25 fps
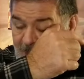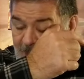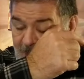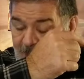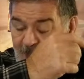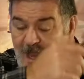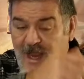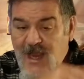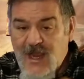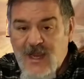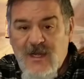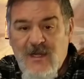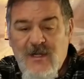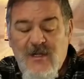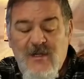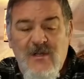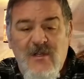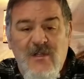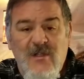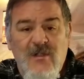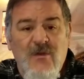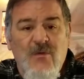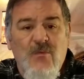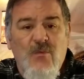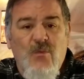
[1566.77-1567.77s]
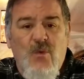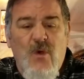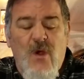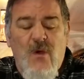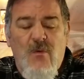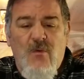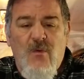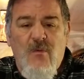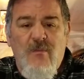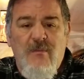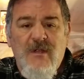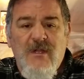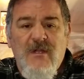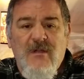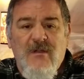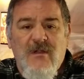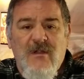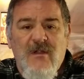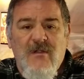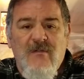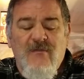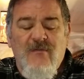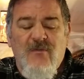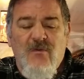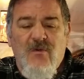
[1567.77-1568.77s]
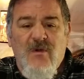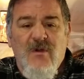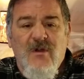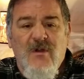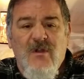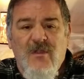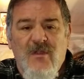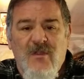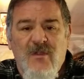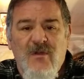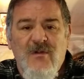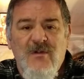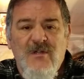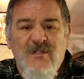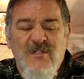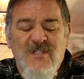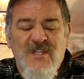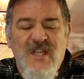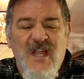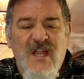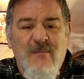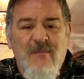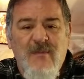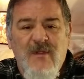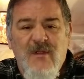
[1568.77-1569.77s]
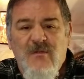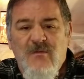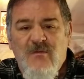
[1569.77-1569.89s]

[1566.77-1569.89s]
and what we'll be looking for in the third segment,